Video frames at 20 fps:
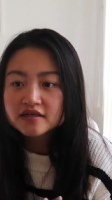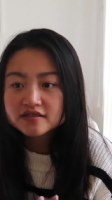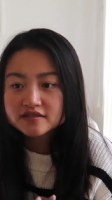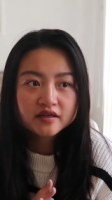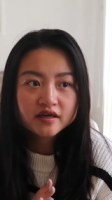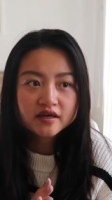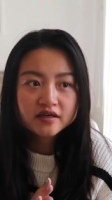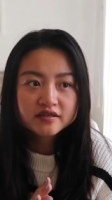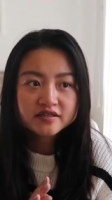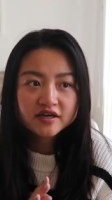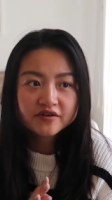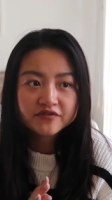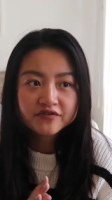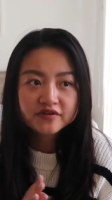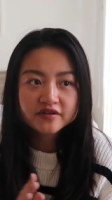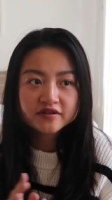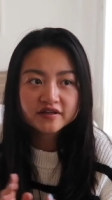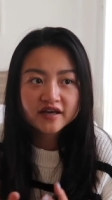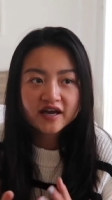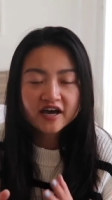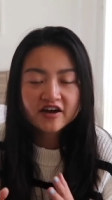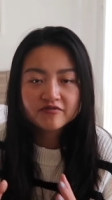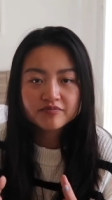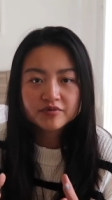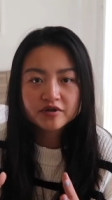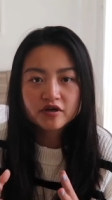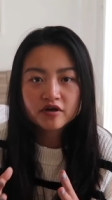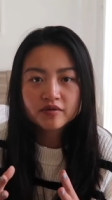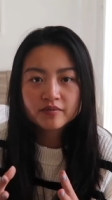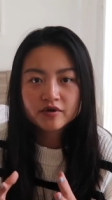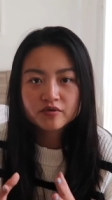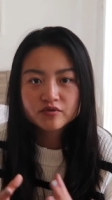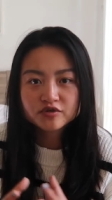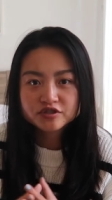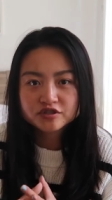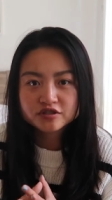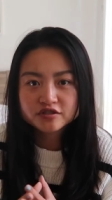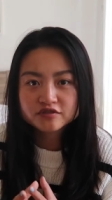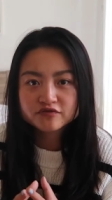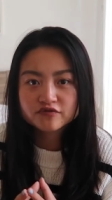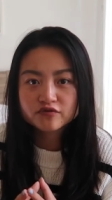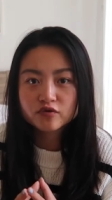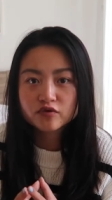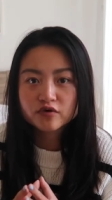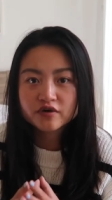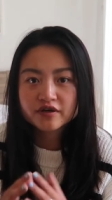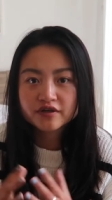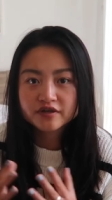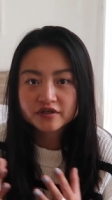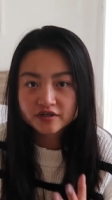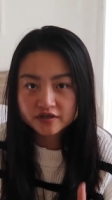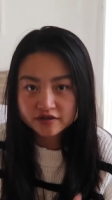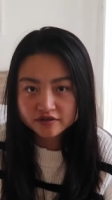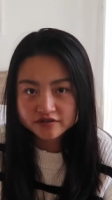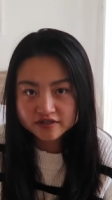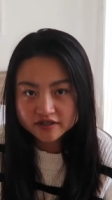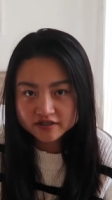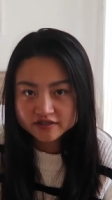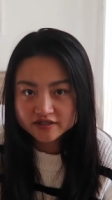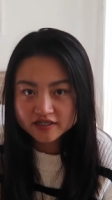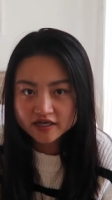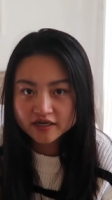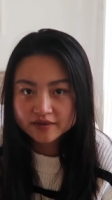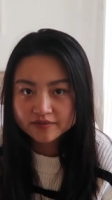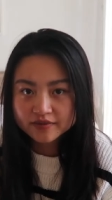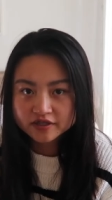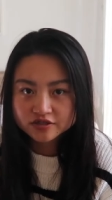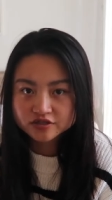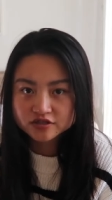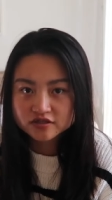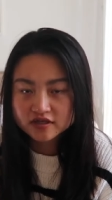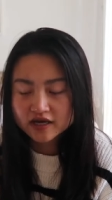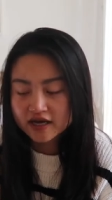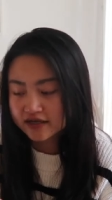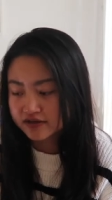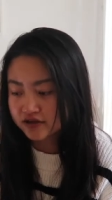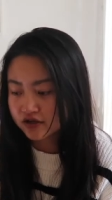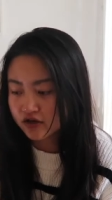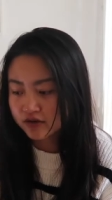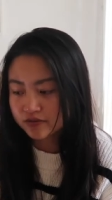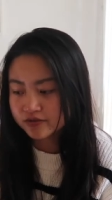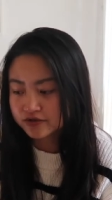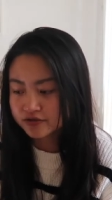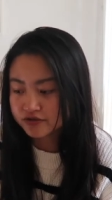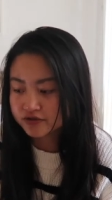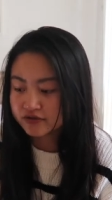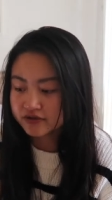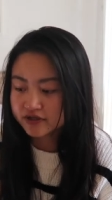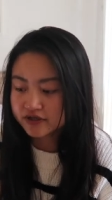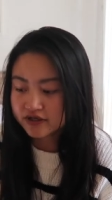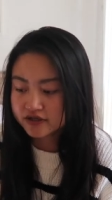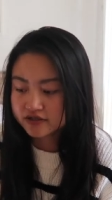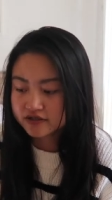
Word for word: they definitely have been on my wish list for years at a time i just had the opportunity